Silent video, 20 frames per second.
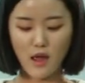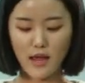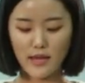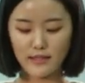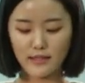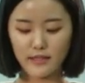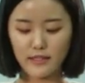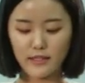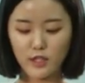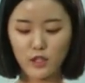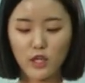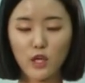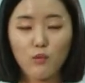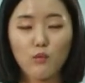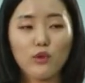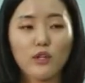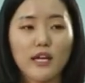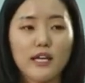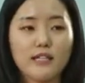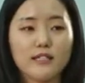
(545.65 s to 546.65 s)
as it
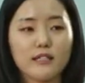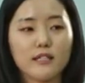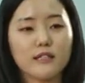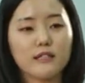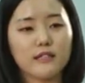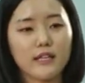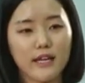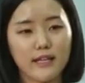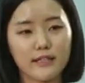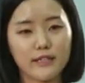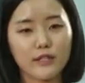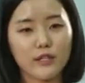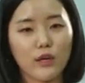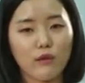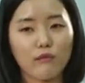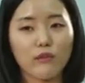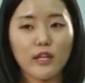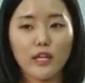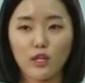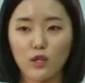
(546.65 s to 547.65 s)
stimulates the sense
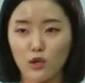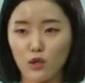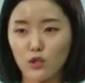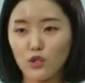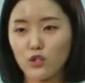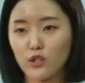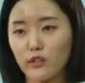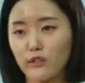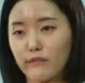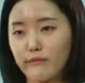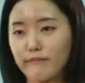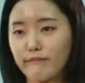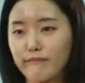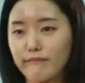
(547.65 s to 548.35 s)
of literature.